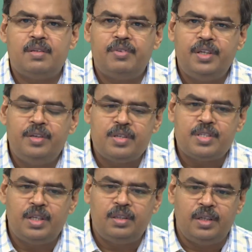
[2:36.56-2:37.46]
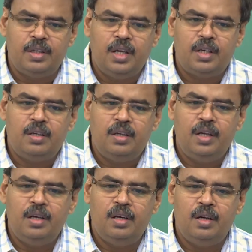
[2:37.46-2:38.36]
a very interesting thing that
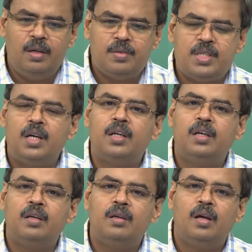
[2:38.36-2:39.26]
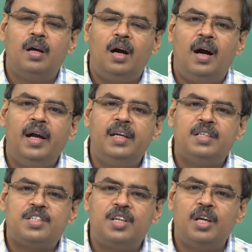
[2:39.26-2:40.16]
in certain high
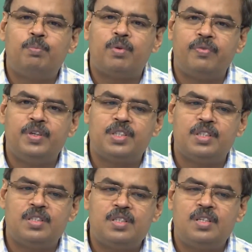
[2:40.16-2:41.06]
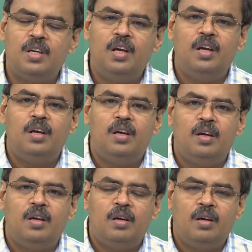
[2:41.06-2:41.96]
stake professions,
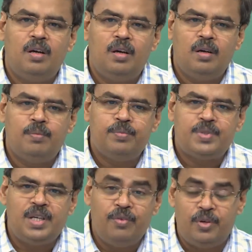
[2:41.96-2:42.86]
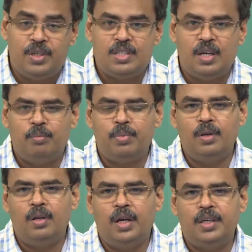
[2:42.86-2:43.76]
say for
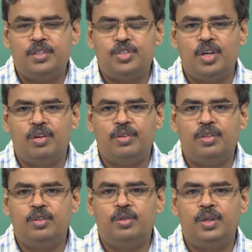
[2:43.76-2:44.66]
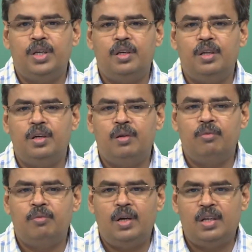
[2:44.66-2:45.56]
example, I can share with you in
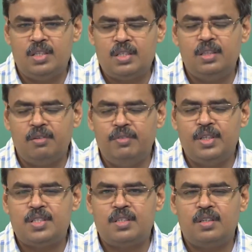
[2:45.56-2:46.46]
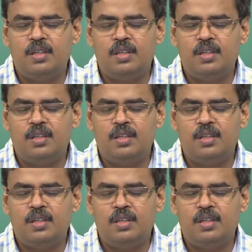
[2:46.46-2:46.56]
at least in the West,